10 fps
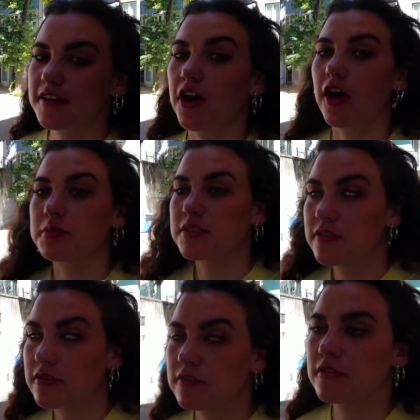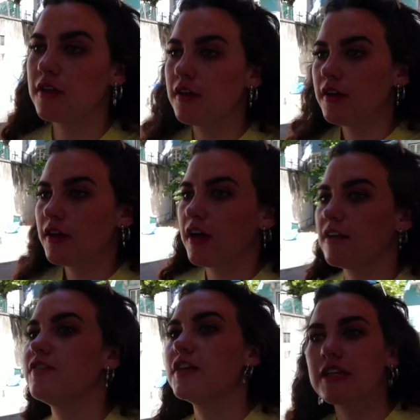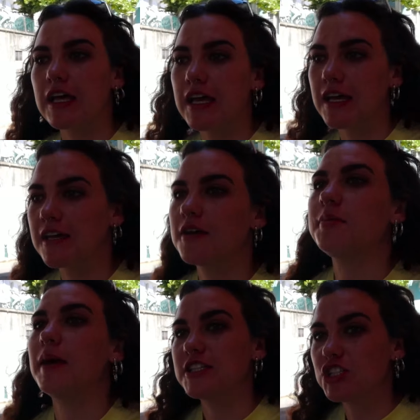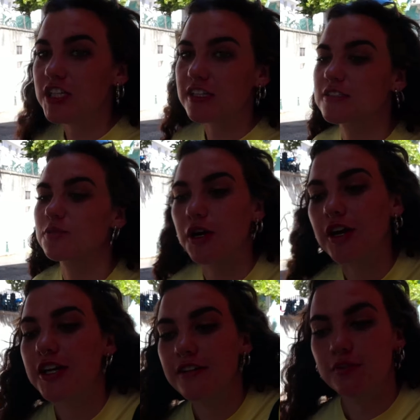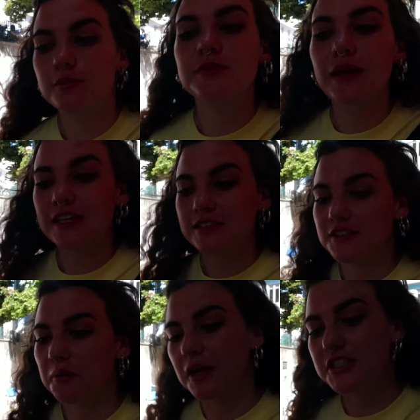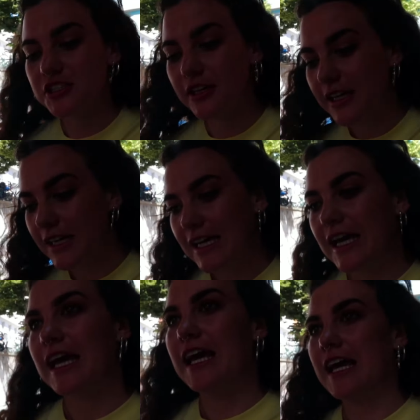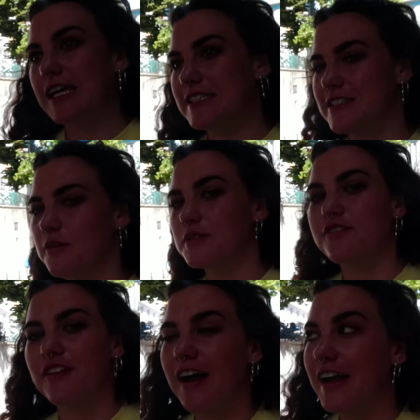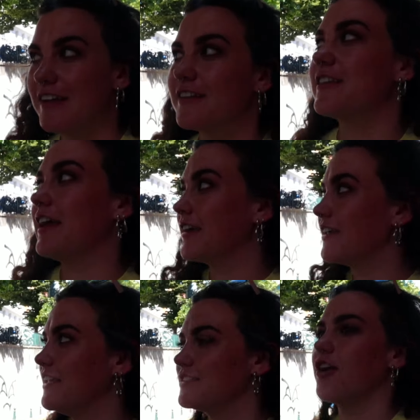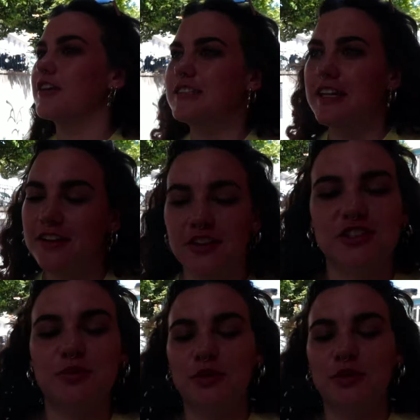cops. I feel like my cheeks were hurting from smiling so much, and it was fine. Like, they talked in English